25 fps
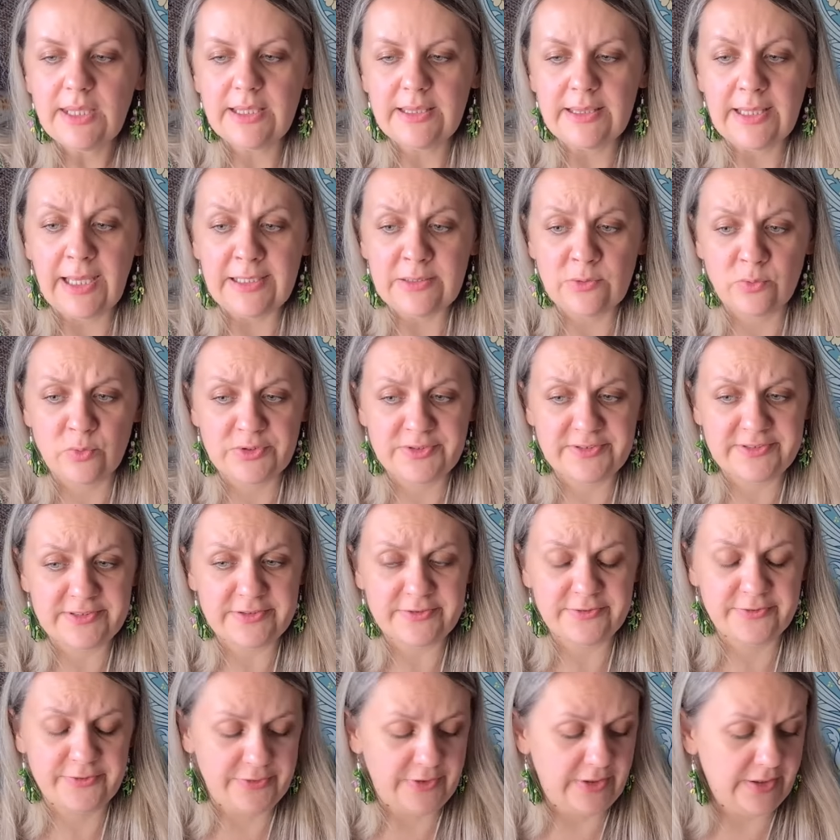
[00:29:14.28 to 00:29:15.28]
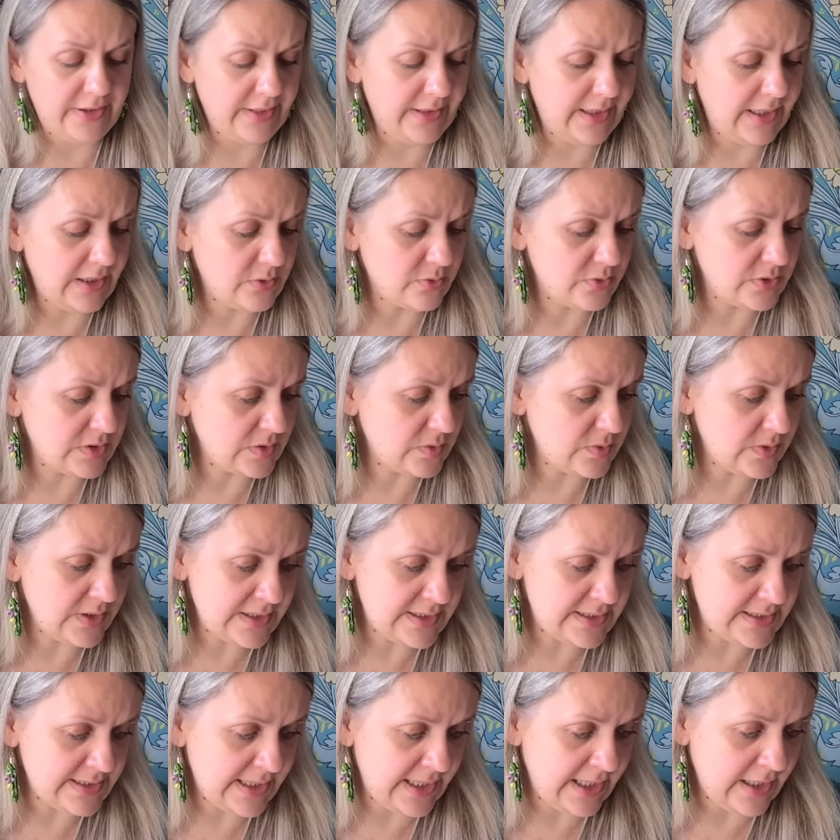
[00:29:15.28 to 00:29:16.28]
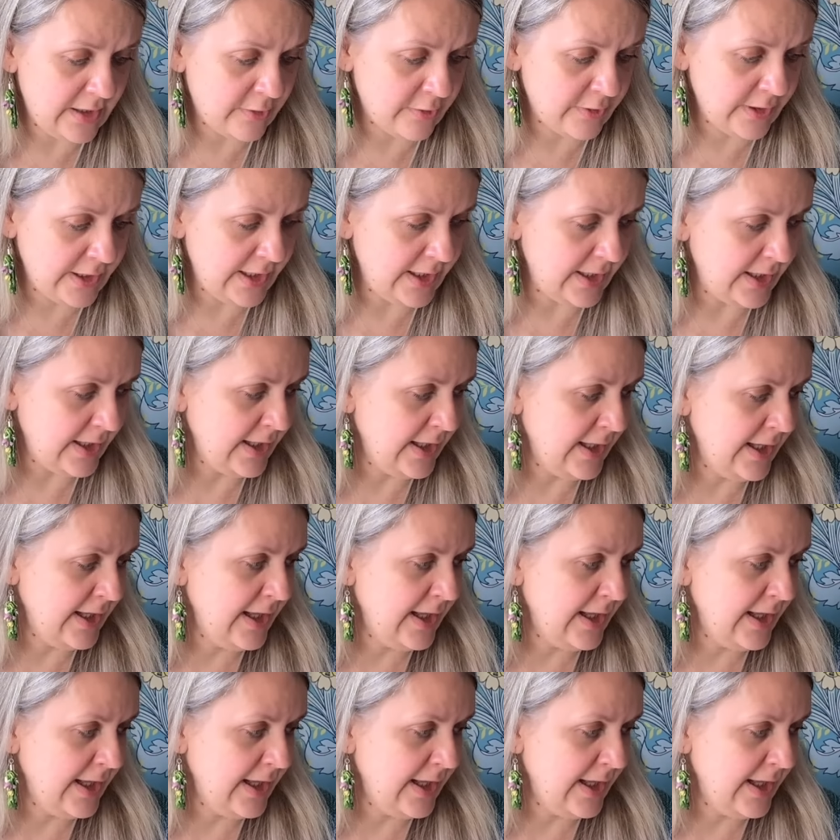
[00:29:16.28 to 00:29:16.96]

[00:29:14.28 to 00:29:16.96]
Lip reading: That wasn't fun. That was quite scary